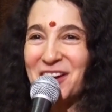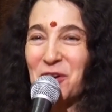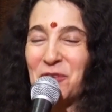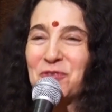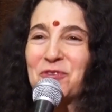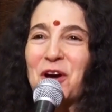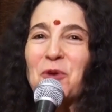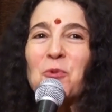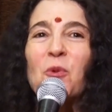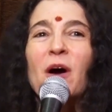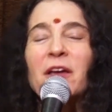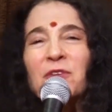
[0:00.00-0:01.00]
If
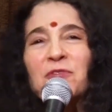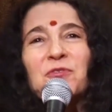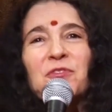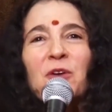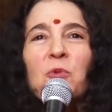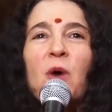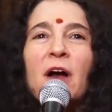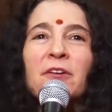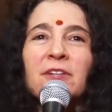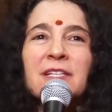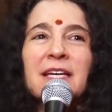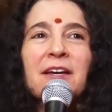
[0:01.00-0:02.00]
you've got a
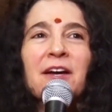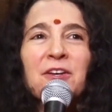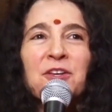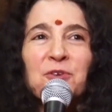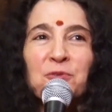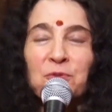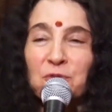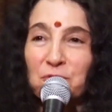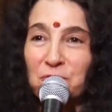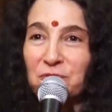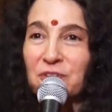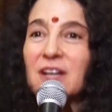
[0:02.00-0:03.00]
water tank on your
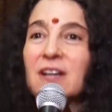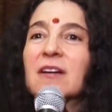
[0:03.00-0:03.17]
roof